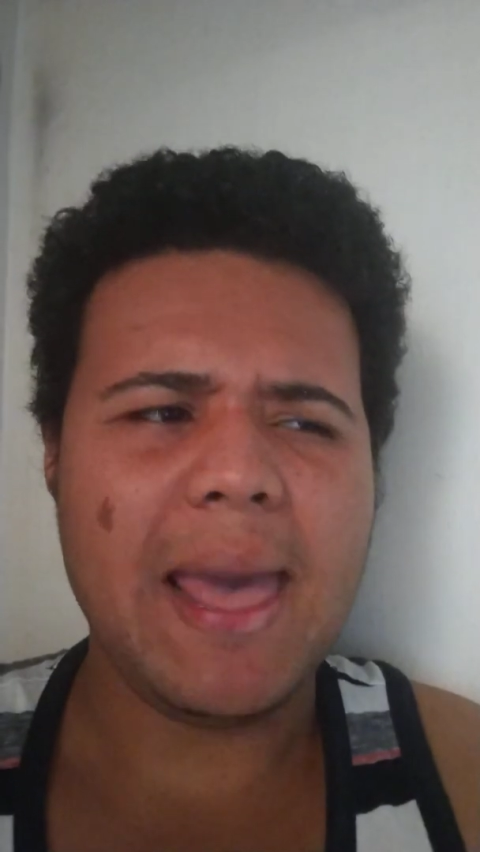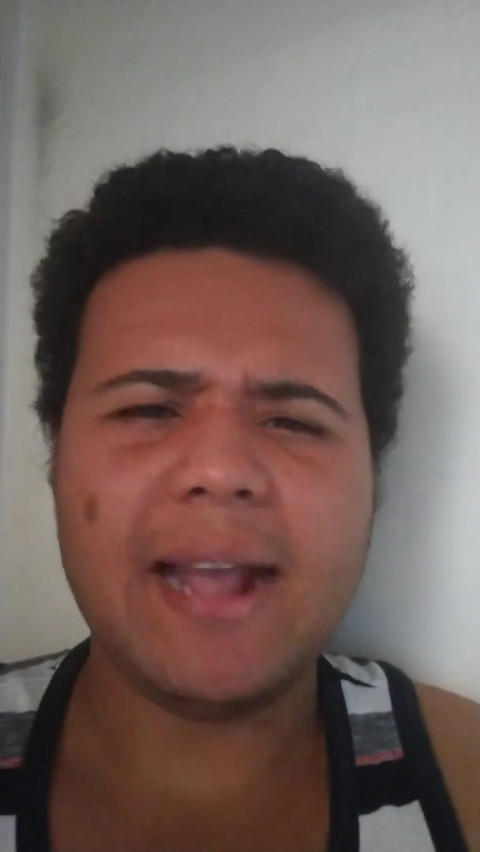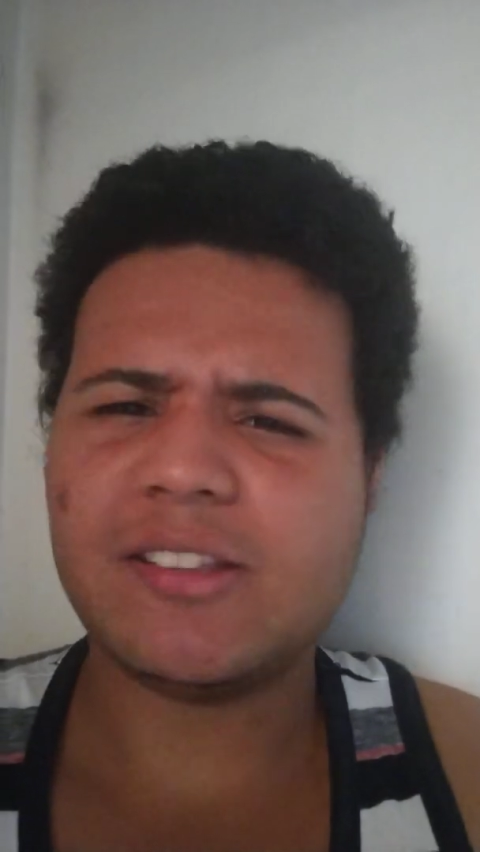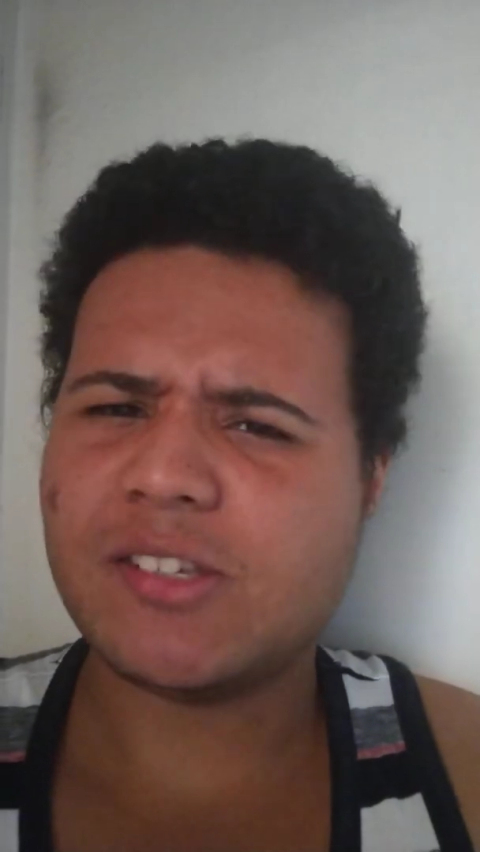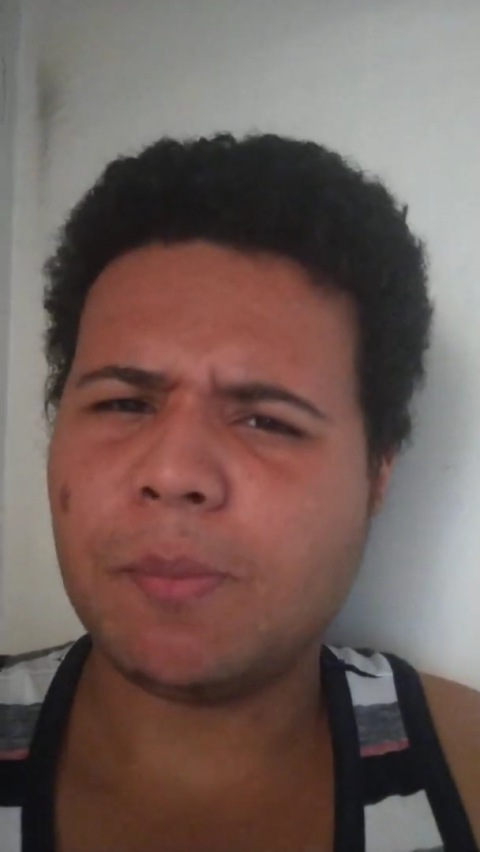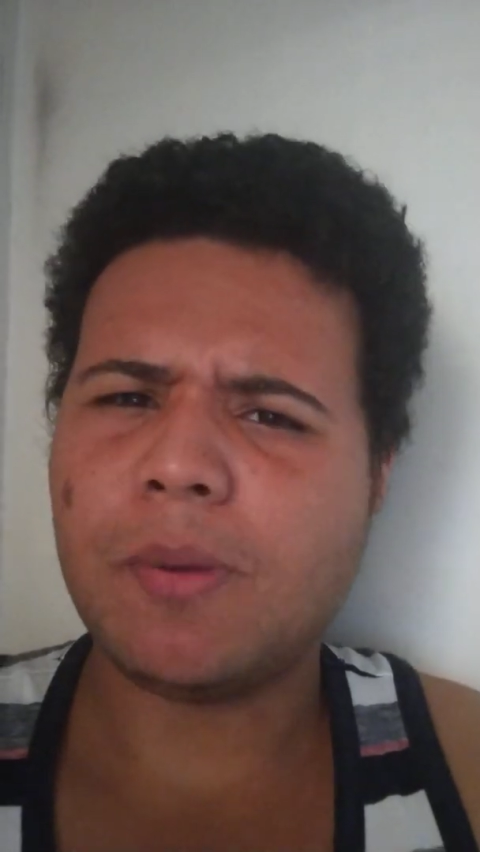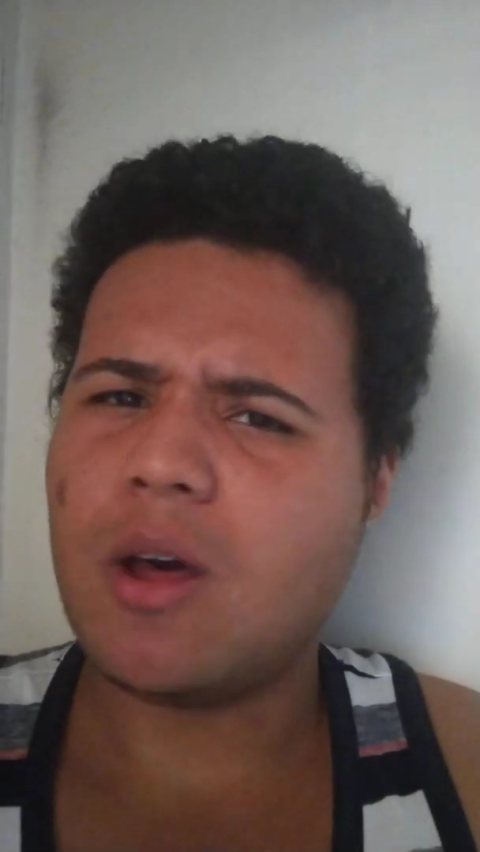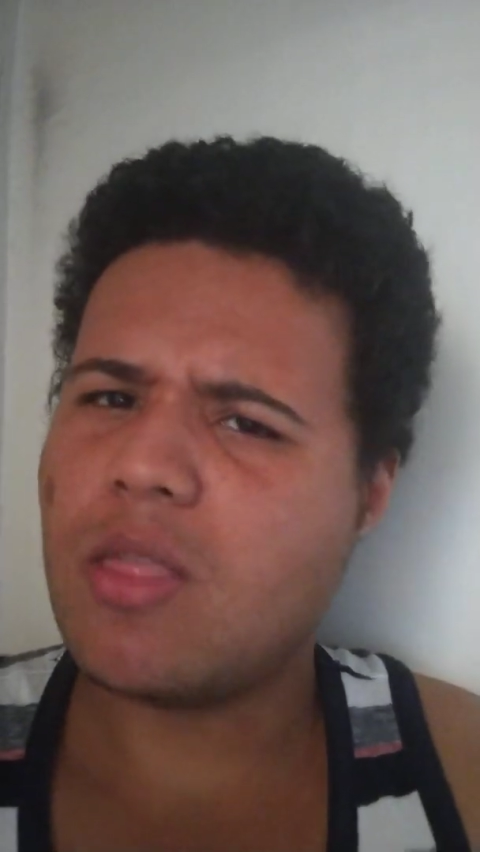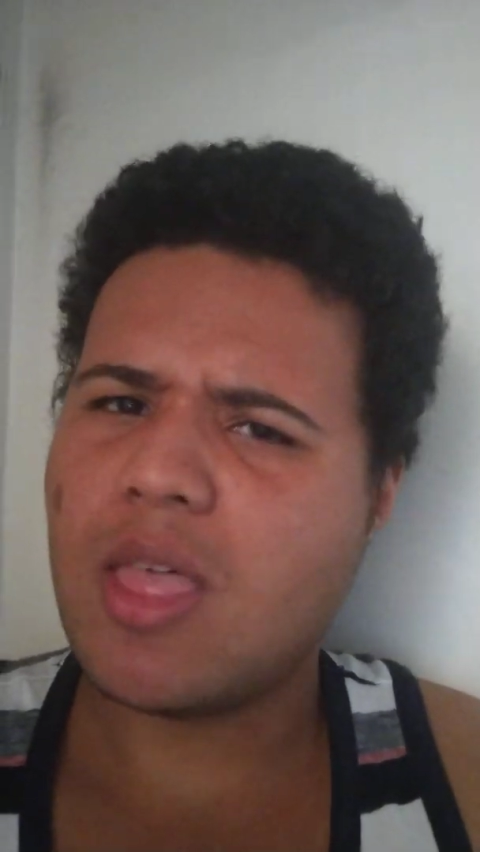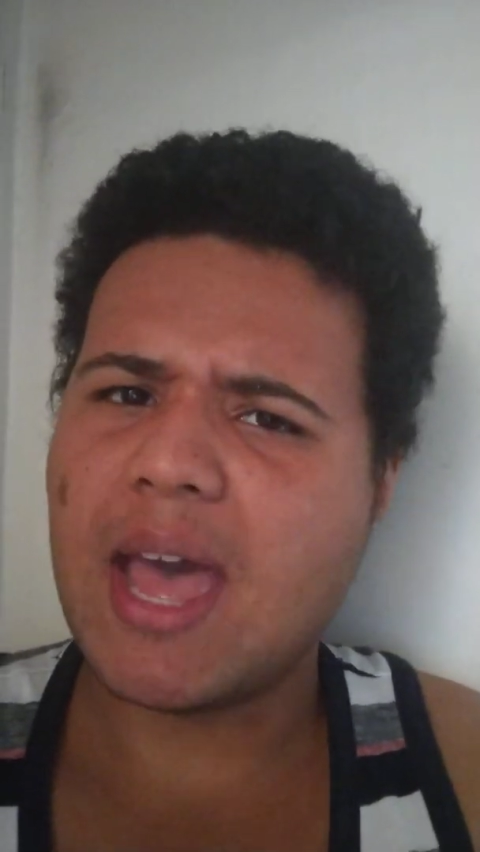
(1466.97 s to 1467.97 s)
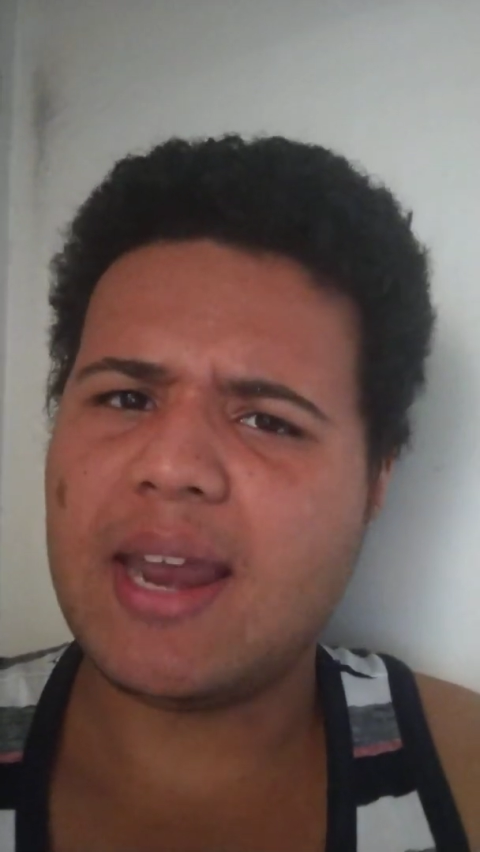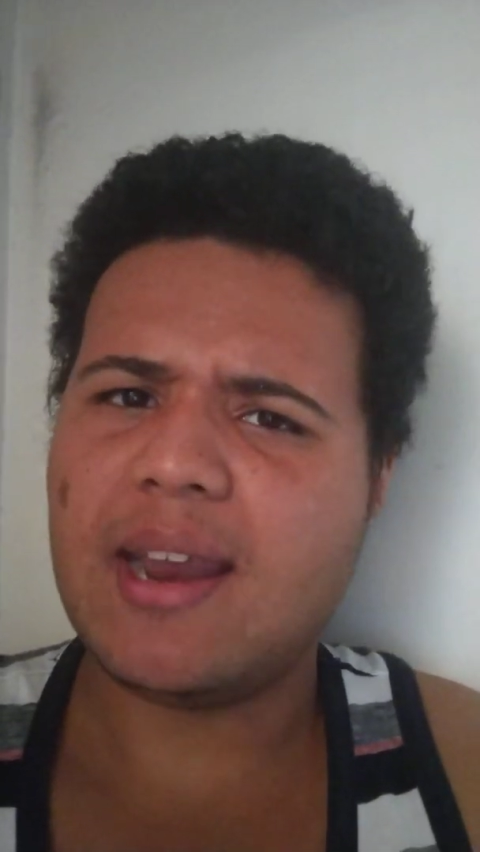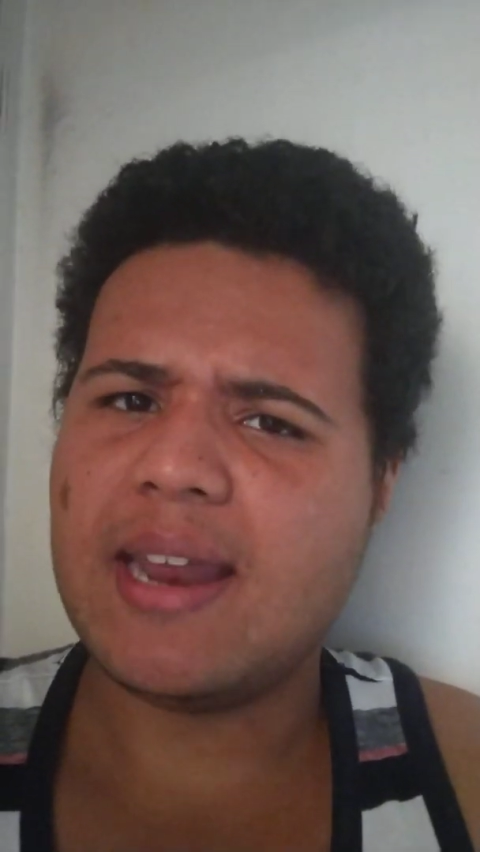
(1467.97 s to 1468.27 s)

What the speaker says: act upon that,